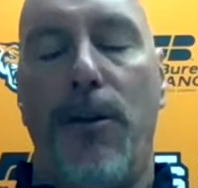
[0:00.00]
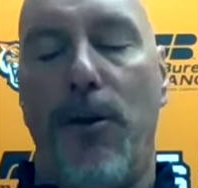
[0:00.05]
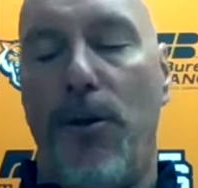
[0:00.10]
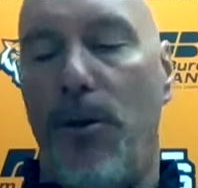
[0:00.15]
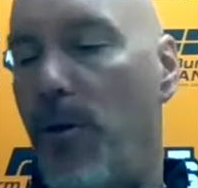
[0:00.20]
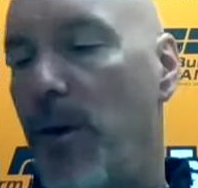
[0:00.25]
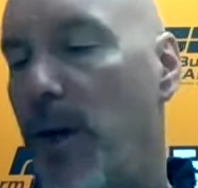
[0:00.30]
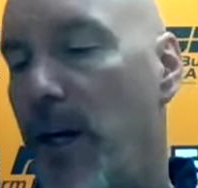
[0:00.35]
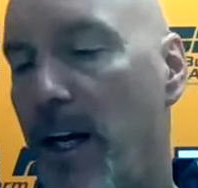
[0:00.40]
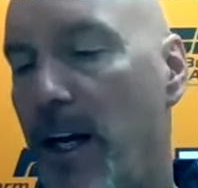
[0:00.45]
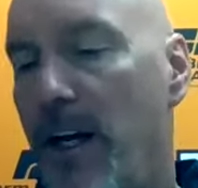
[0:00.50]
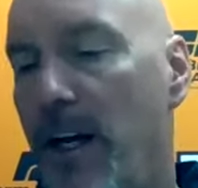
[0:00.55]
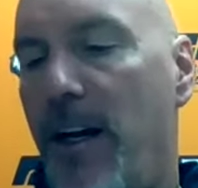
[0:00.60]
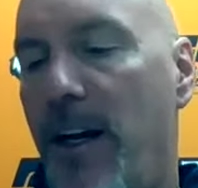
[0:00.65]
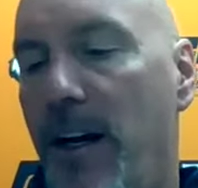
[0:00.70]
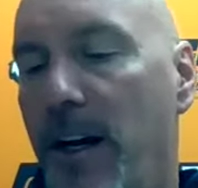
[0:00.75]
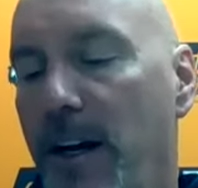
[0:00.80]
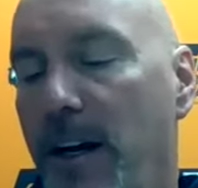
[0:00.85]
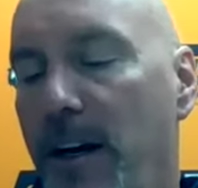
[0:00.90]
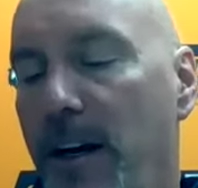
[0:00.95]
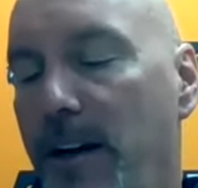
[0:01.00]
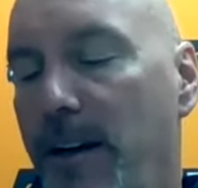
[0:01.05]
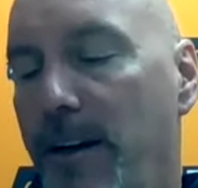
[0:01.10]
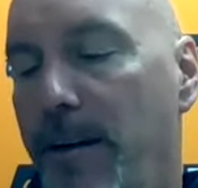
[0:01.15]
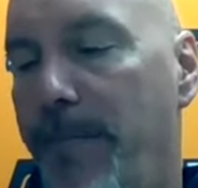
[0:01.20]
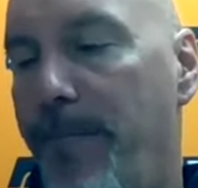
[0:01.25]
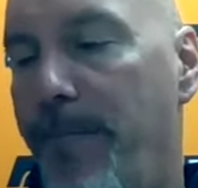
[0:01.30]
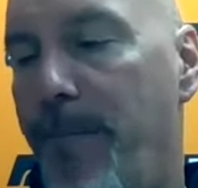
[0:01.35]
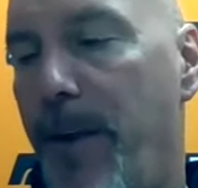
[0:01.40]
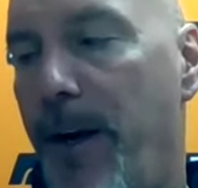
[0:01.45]
To
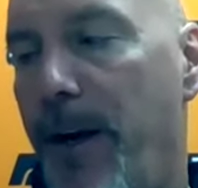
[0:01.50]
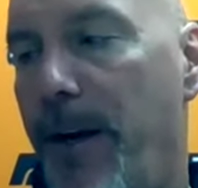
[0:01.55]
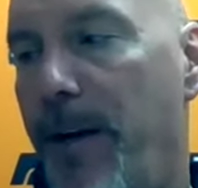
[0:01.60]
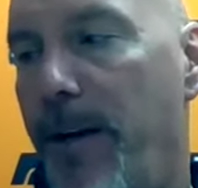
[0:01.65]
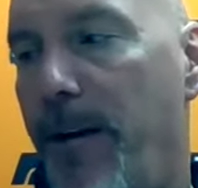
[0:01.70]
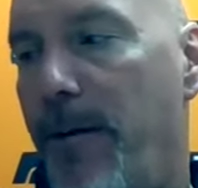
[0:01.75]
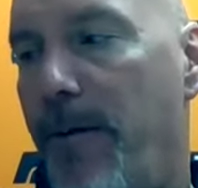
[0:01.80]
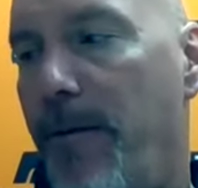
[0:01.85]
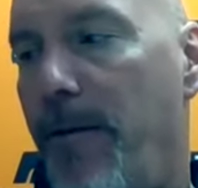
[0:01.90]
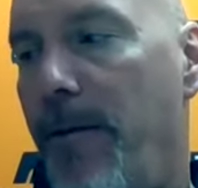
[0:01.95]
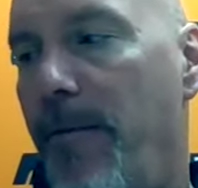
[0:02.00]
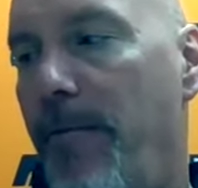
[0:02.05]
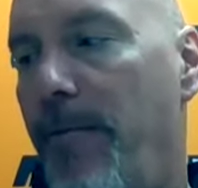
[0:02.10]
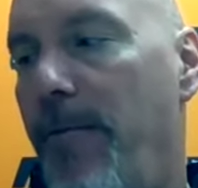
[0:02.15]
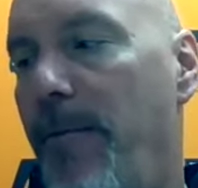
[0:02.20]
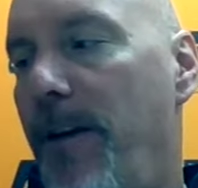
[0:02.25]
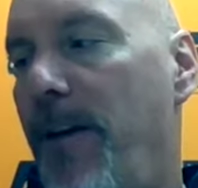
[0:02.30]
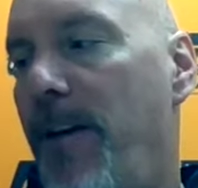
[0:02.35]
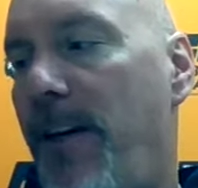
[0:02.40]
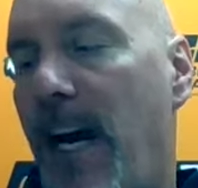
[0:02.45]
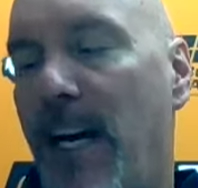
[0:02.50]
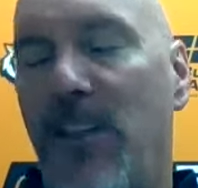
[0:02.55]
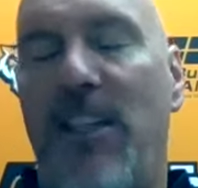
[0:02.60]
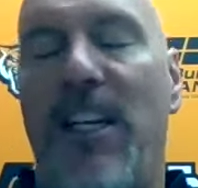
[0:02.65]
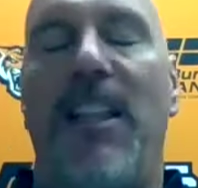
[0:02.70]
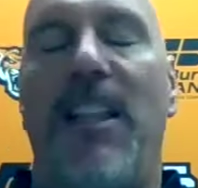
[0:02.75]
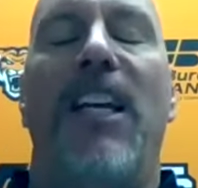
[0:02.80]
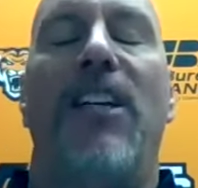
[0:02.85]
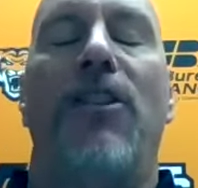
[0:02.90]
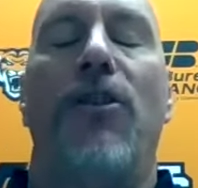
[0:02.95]
uh, uh you got to
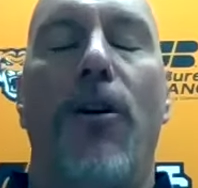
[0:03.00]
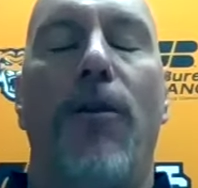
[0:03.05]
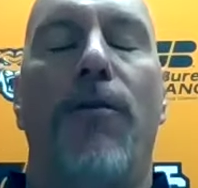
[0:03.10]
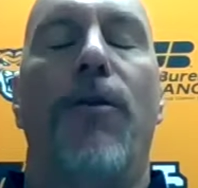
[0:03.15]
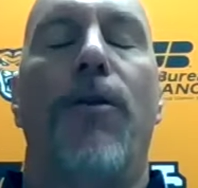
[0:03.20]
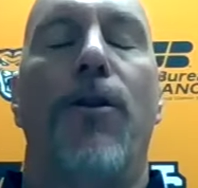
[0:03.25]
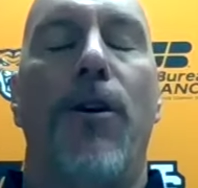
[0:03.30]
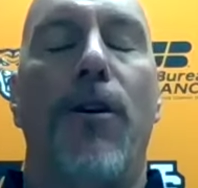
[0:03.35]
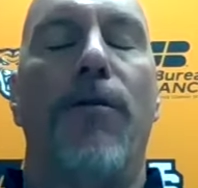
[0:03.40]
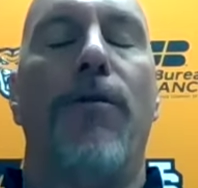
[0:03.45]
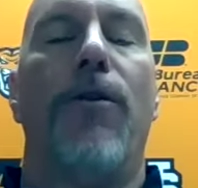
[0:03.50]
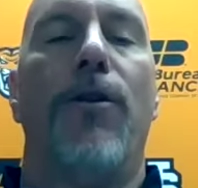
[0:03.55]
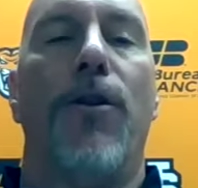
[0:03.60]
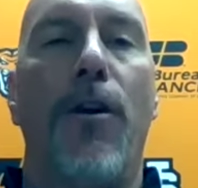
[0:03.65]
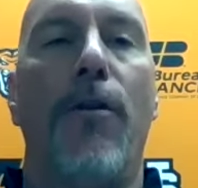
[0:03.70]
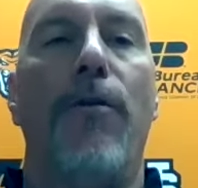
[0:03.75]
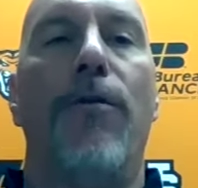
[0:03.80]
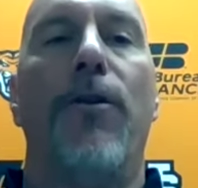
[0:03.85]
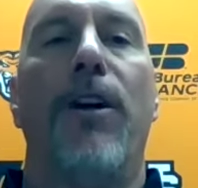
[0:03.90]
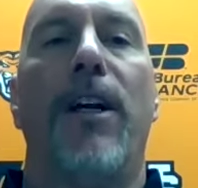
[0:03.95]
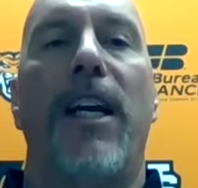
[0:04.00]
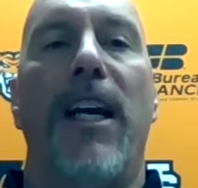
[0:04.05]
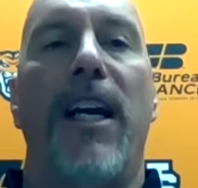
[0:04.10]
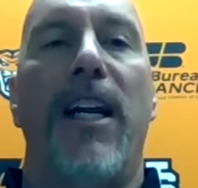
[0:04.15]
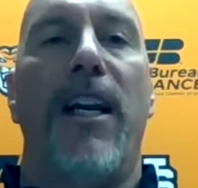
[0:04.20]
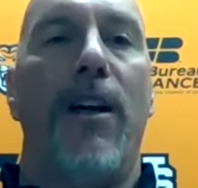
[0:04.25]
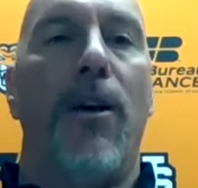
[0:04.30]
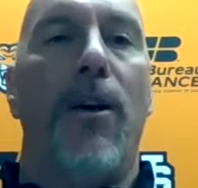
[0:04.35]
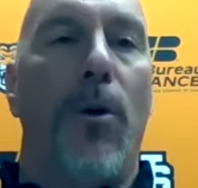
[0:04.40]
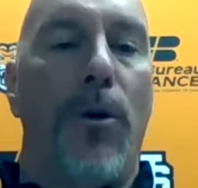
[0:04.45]
see things over and over and over
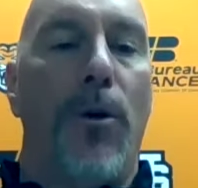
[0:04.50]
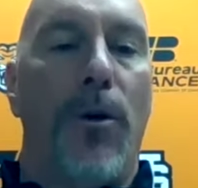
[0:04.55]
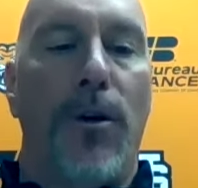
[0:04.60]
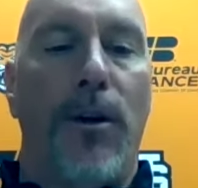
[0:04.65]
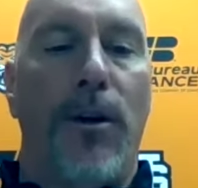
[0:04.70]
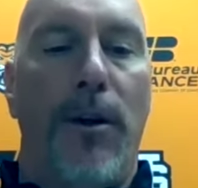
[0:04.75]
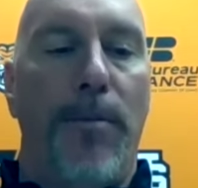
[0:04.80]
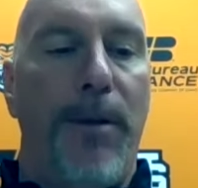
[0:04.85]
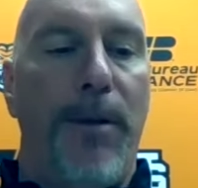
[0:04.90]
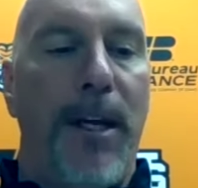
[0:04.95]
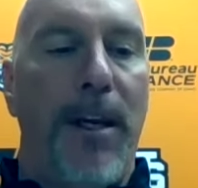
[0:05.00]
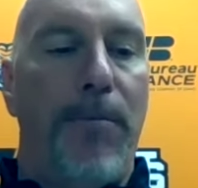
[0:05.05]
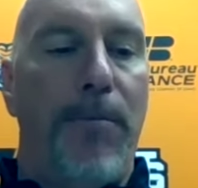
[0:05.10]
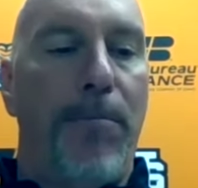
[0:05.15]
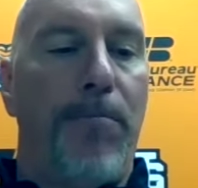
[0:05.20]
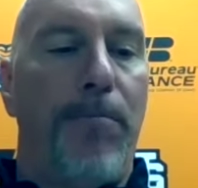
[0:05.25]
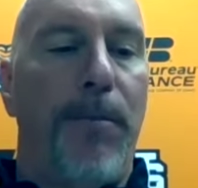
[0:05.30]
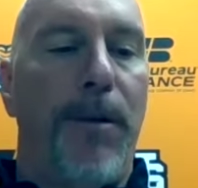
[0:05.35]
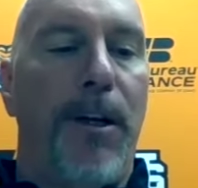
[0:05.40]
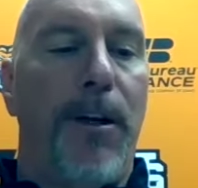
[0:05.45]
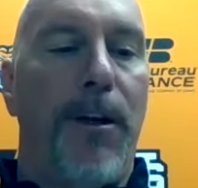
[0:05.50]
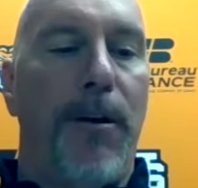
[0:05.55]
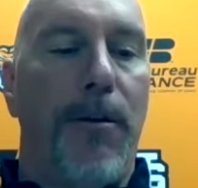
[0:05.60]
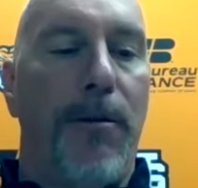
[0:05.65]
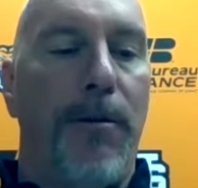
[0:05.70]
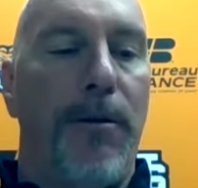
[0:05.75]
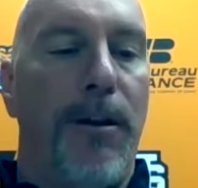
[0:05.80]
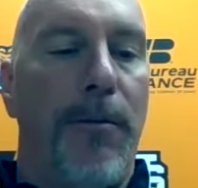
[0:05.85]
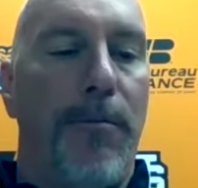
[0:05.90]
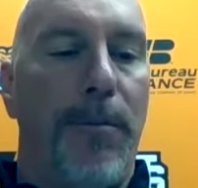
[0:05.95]
again in order to be you
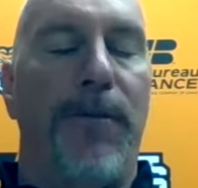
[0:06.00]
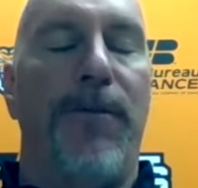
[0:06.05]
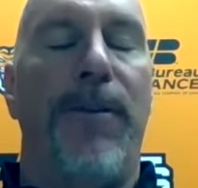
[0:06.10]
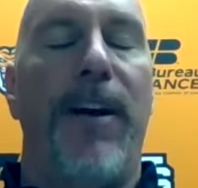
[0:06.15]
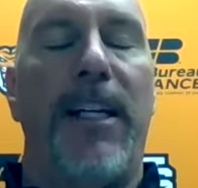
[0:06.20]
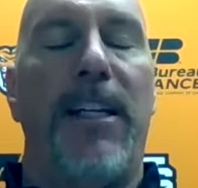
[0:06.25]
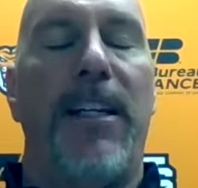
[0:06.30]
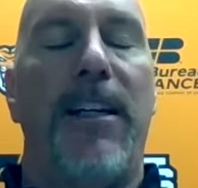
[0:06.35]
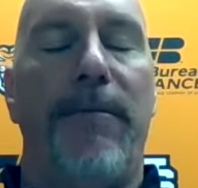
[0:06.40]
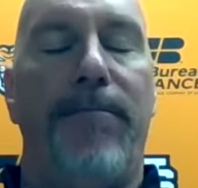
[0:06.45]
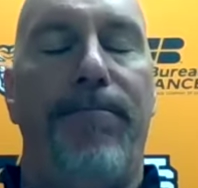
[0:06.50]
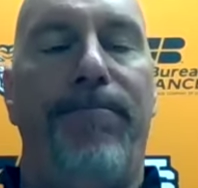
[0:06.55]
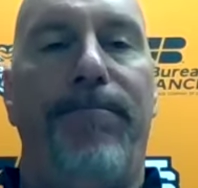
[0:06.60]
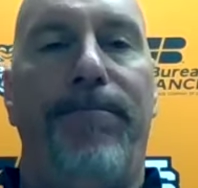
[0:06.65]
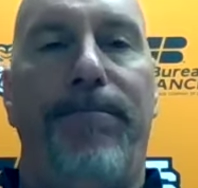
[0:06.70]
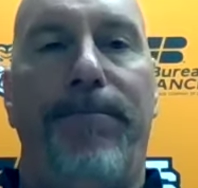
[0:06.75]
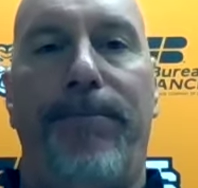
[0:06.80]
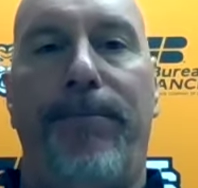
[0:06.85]
know to perfect it.